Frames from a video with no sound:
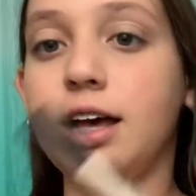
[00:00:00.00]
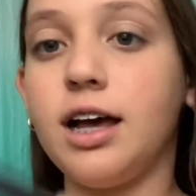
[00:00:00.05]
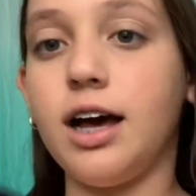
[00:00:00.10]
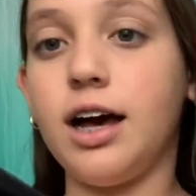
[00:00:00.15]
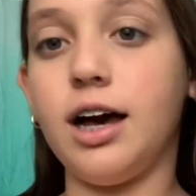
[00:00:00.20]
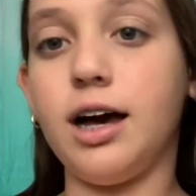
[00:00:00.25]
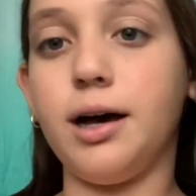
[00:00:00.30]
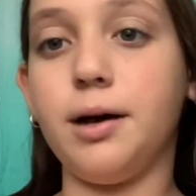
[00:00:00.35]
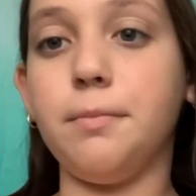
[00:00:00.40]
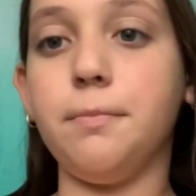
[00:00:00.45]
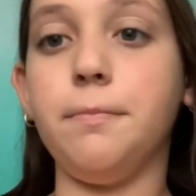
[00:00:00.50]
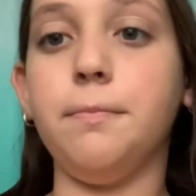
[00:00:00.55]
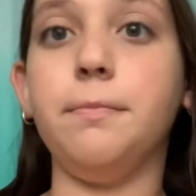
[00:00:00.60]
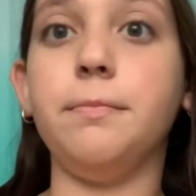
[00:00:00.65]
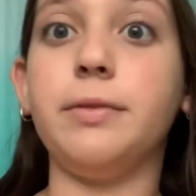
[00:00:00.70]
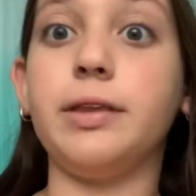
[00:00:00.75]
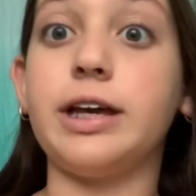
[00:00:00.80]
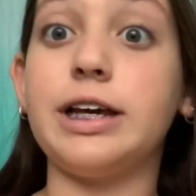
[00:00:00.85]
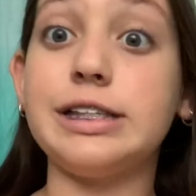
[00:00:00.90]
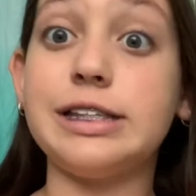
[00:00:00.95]

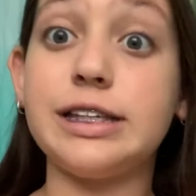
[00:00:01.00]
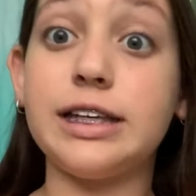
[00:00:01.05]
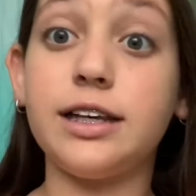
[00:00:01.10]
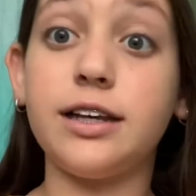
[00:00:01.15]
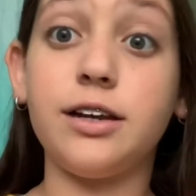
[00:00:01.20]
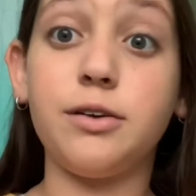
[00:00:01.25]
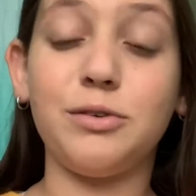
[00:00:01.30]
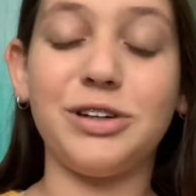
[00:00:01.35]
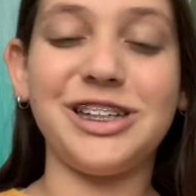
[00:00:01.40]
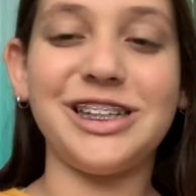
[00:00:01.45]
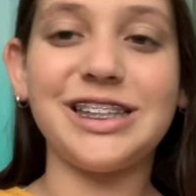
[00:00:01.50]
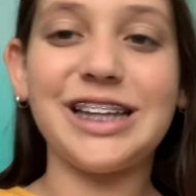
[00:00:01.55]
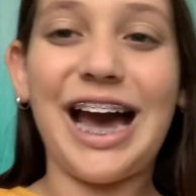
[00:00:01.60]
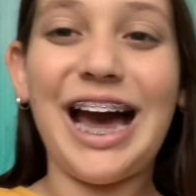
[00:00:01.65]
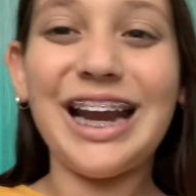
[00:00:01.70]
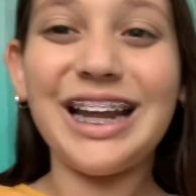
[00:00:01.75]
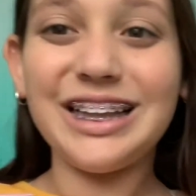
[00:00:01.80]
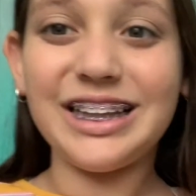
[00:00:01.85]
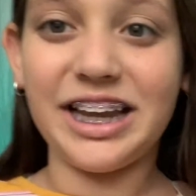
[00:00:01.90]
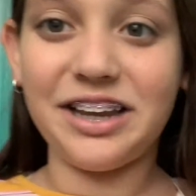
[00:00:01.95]
um, concealer, which is
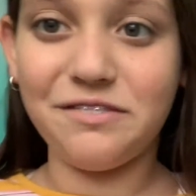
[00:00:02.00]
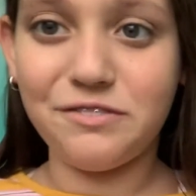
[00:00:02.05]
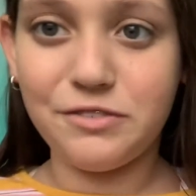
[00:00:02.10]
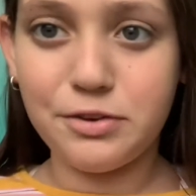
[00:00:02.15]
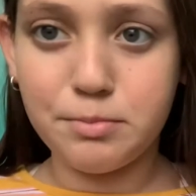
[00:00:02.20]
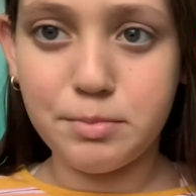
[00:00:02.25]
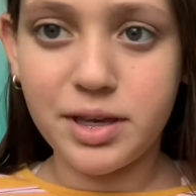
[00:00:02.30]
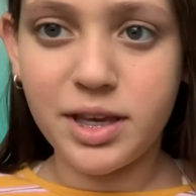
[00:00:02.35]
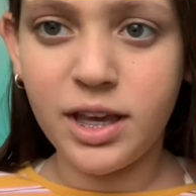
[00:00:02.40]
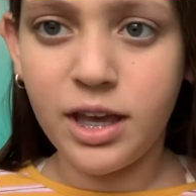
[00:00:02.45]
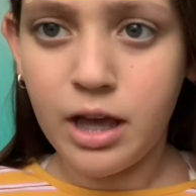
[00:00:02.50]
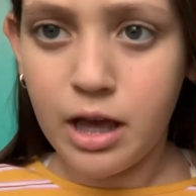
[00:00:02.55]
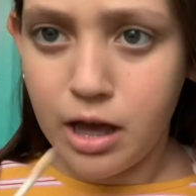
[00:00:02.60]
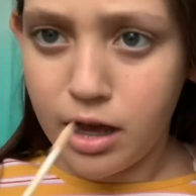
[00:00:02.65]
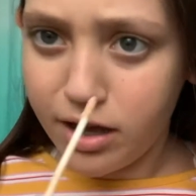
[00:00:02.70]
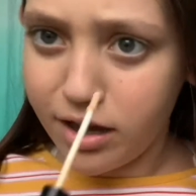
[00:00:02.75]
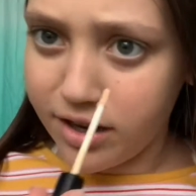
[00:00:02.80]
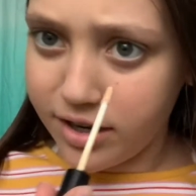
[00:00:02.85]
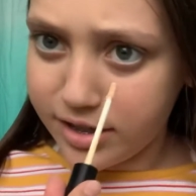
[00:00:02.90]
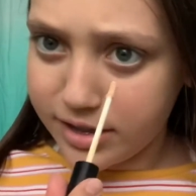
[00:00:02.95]
kind of light for me,
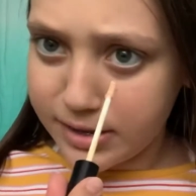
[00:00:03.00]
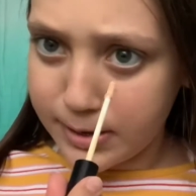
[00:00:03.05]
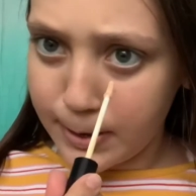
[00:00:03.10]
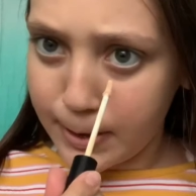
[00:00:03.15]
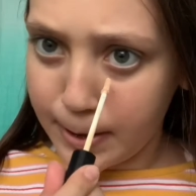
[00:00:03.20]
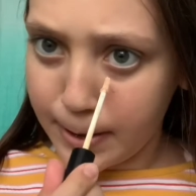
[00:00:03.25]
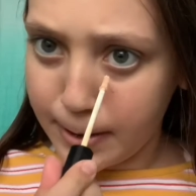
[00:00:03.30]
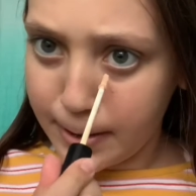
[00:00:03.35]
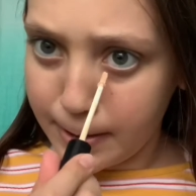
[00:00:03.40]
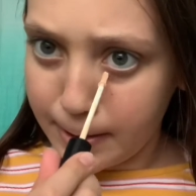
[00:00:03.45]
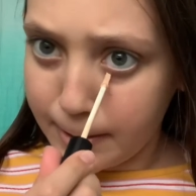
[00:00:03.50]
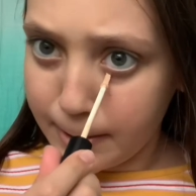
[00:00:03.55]
honestly.